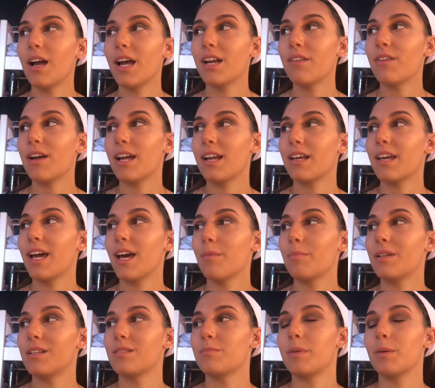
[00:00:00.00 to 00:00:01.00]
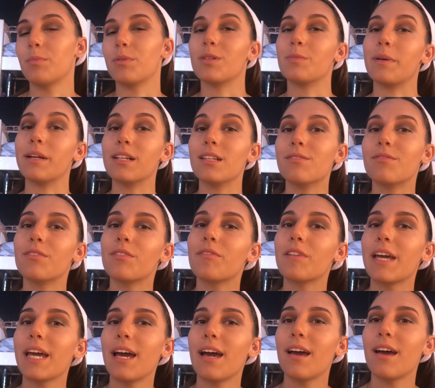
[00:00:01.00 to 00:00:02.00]
I never had a cat, but this is my perspective of
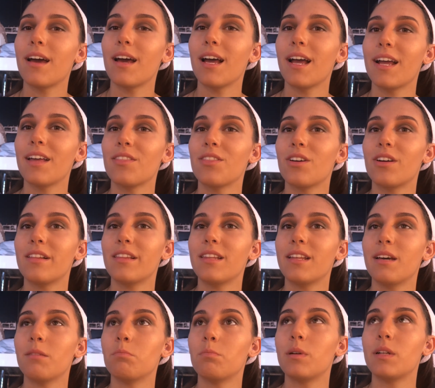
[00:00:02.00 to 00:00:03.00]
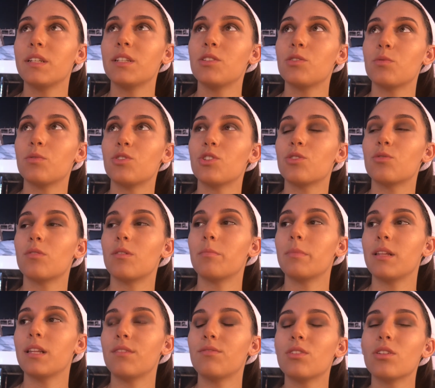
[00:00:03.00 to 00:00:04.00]
a cat. I thought that bunnies would just
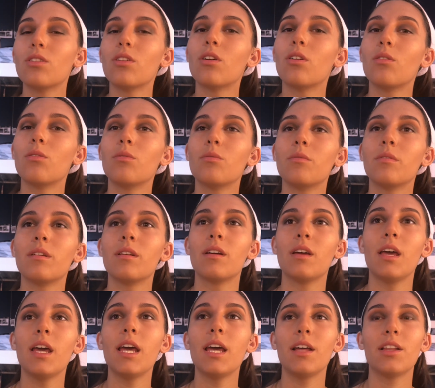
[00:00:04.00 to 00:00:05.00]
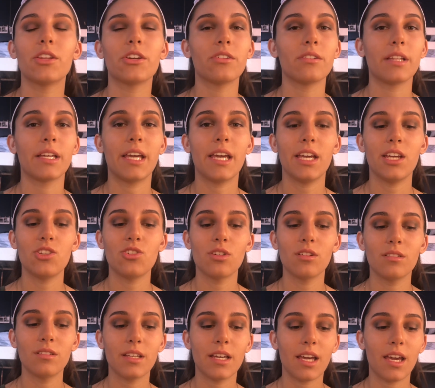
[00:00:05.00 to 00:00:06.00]
want to be left alone. They're in the cage
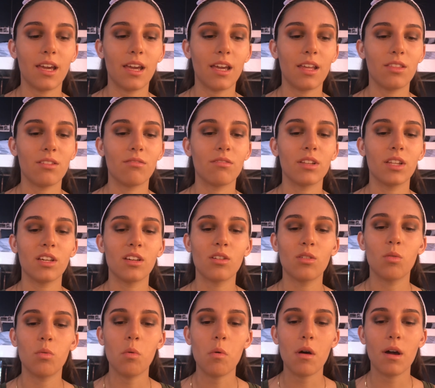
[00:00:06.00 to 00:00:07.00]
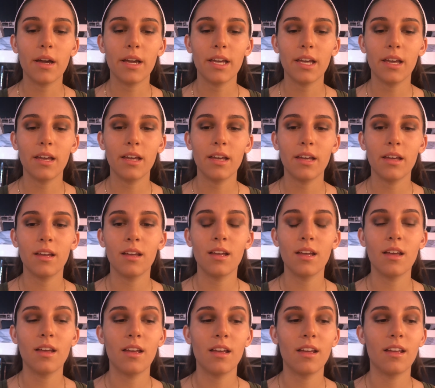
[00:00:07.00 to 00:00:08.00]
all day. They're really quiet.
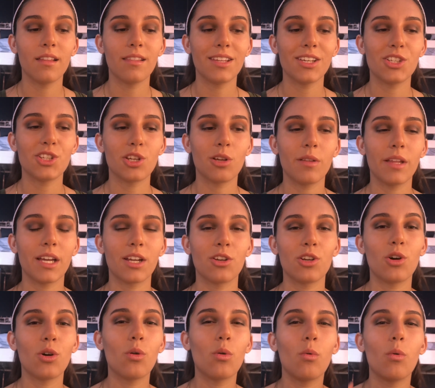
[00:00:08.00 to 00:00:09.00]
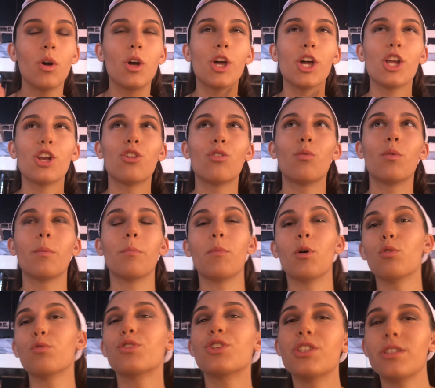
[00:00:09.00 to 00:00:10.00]
They show like no
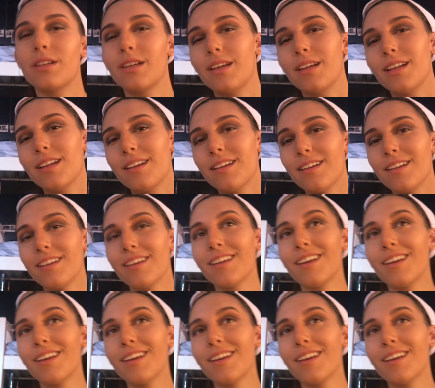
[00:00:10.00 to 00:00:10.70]
emotion,